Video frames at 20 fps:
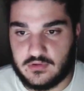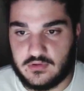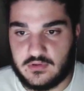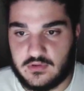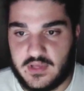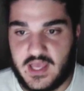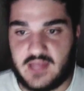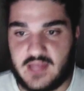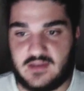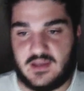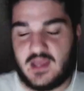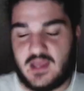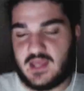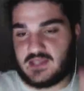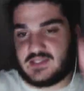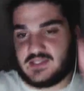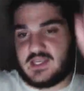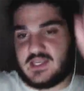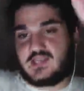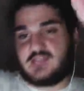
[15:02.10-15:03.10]
And yeah,
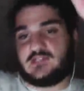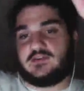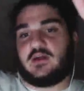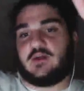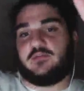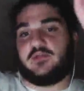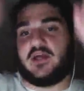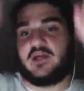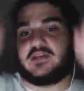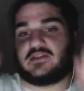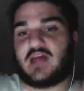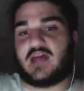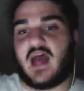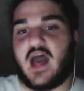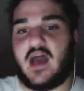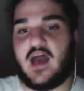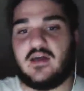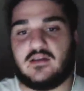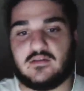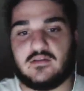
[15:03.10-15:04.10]
his hands are up like
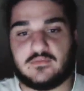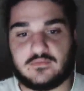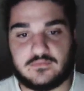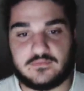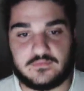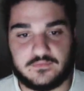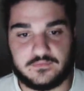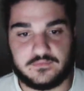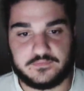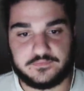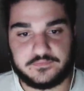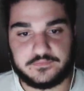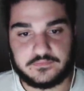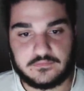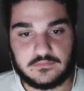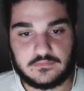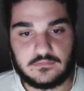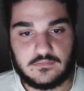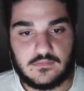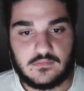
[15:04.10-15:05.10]
that.
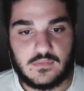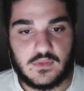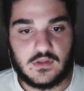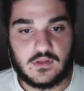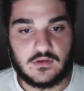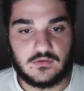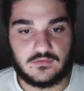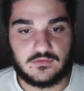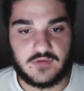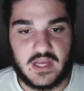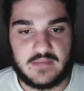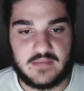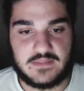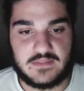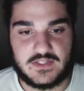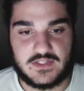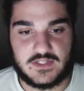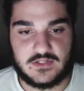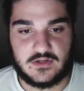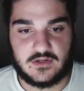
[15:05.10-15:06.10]

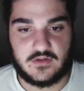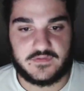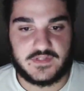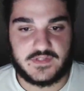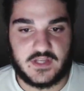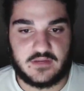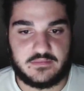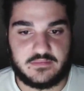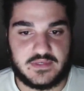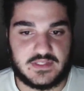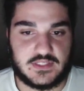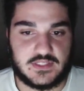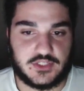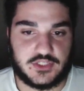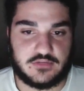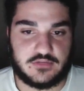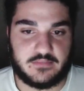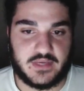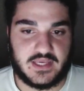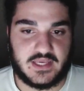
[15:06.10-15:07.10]
Ramsey's in an offside
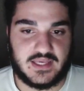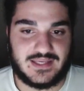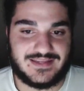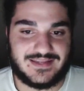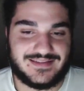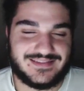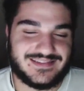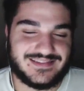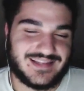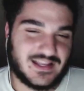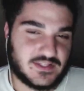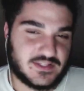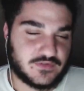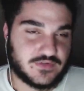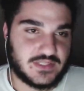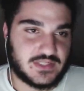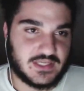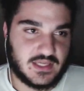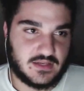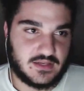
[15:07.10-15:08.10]
position, but he doesn't
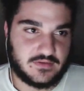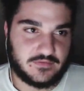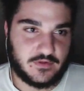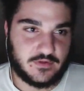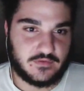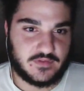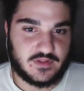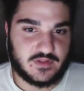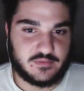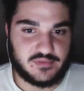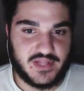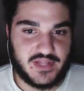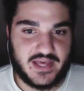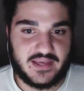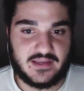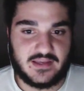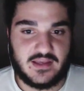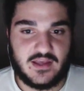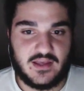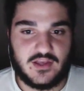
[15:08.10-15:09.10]
really get involved in the
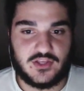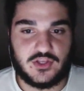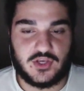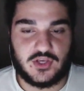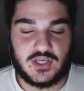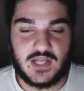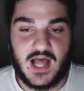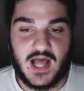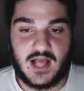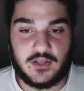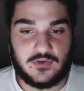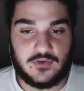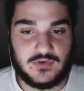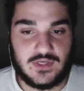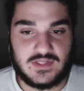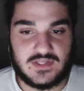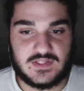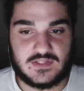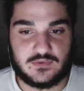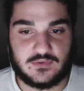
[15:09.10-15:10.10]
play. You can argue
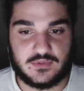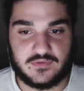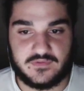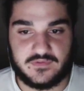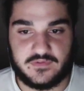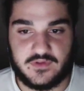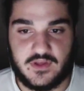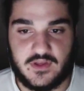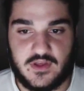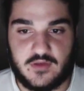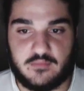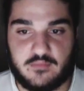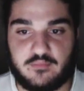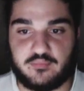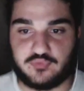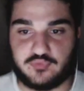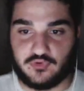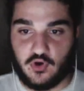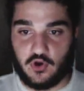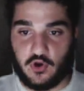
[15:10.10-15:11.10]
he's sort of
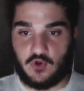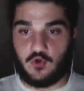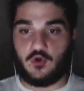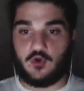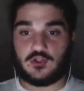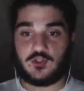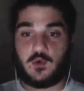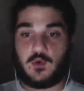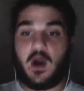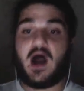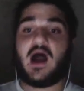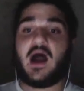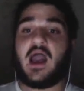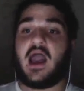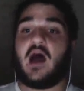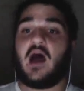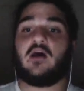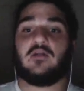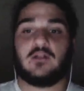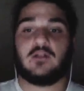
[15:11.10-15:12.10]
brought Courtois
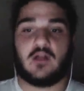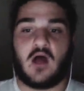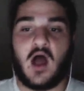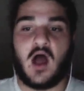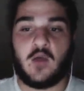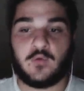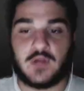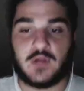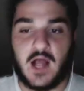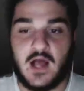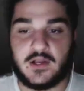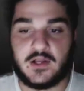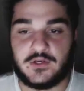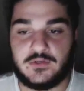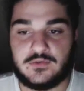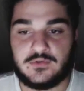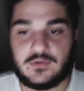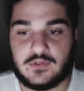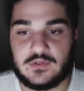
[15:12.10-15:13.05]
out, I would argue.